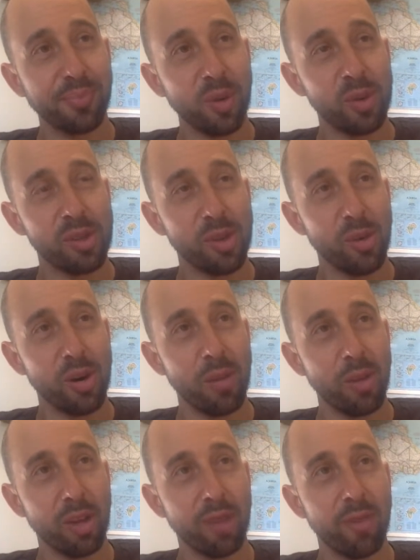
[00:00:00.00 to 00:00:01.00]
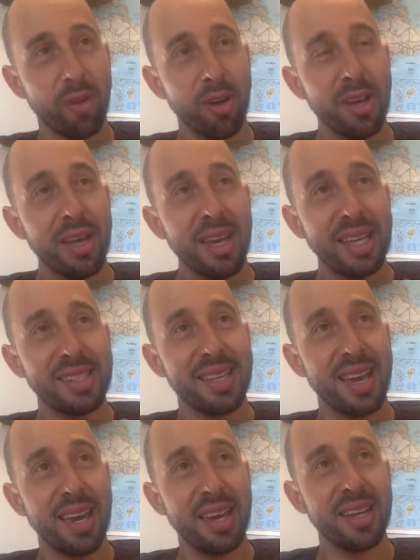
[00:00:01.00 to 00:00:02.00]
what's the word I'm looking for? It's
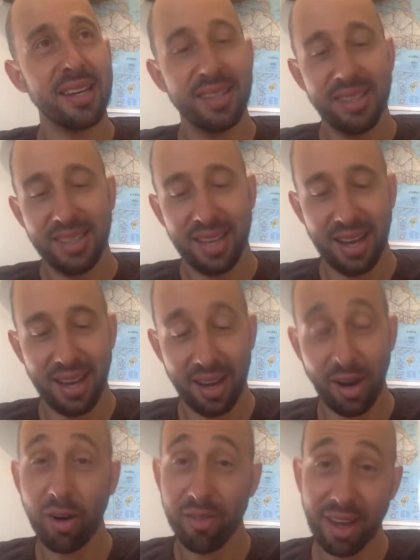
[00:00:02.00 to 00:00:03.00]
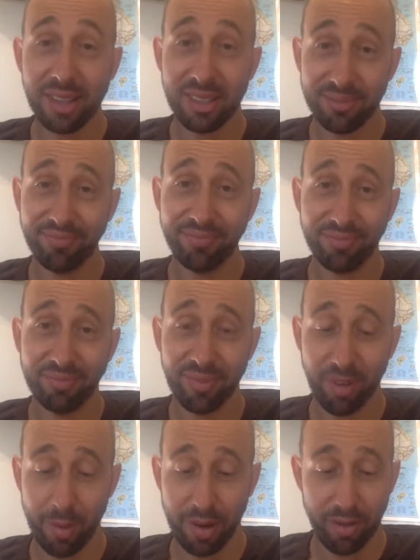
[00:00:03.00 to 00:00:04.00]
an artifact
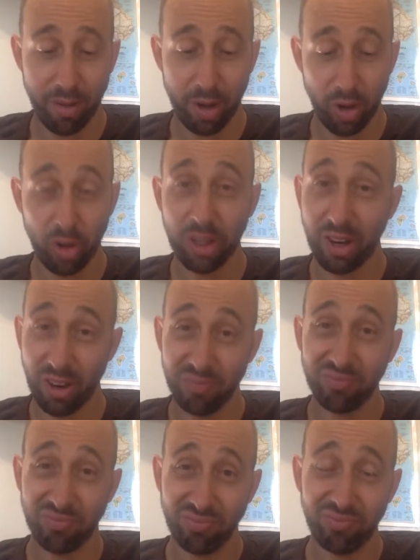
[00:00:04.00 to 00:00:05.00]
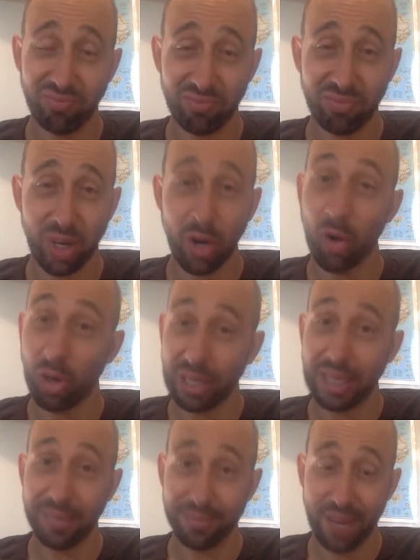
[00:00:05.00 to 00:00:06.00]
from an early
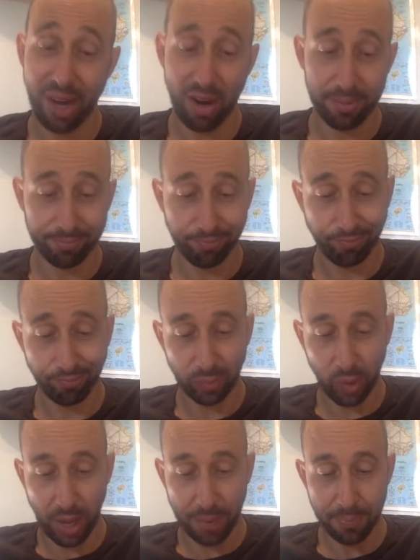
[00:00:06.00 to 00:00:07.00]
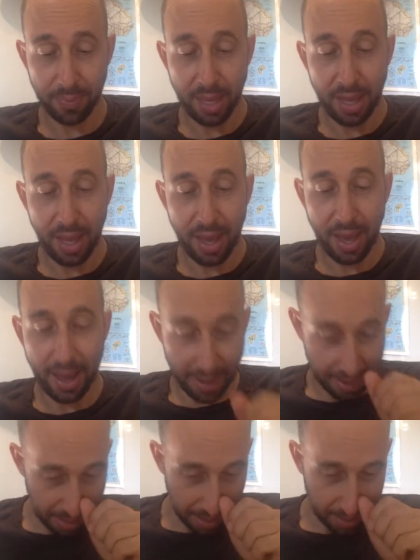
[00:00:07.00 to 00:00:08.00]
era. Okay.
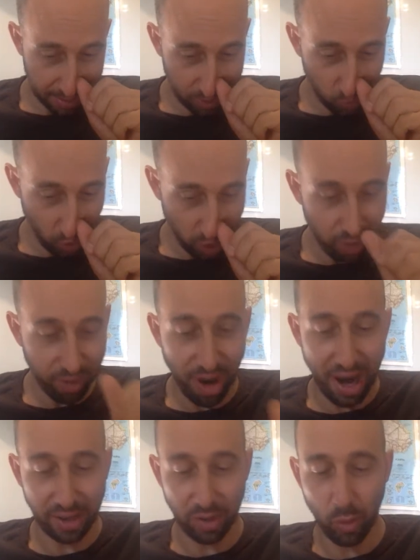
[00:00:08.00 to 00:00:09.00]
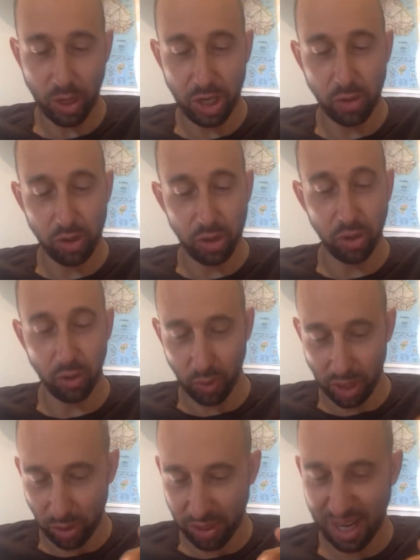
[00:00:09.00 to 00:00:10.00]
What you find when you
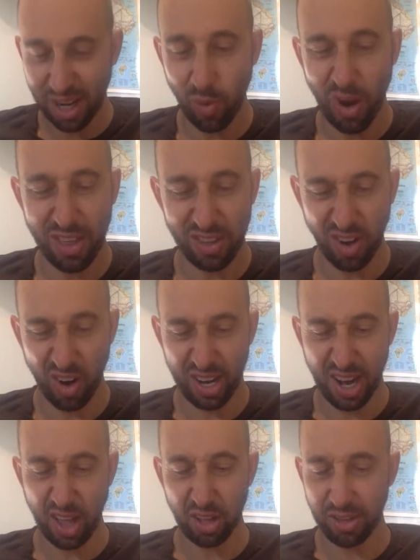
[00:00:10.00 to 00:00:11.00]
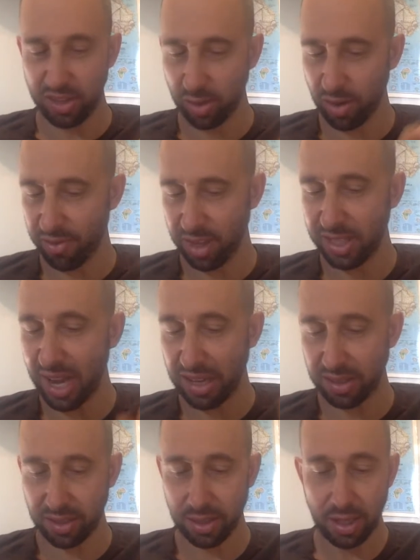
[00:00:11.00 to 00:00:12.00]
dig away this archaeology, this sort of the
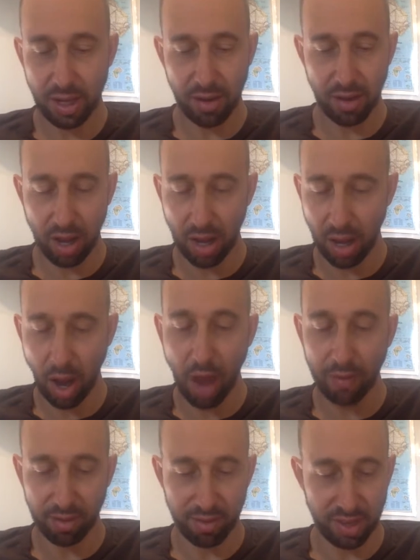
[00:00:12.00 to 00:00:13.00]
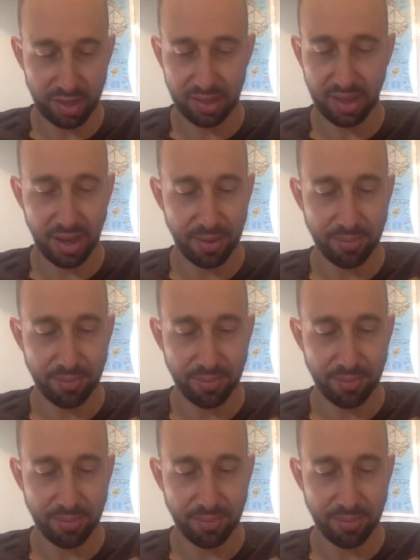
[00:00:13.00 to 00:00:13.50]
dust off of this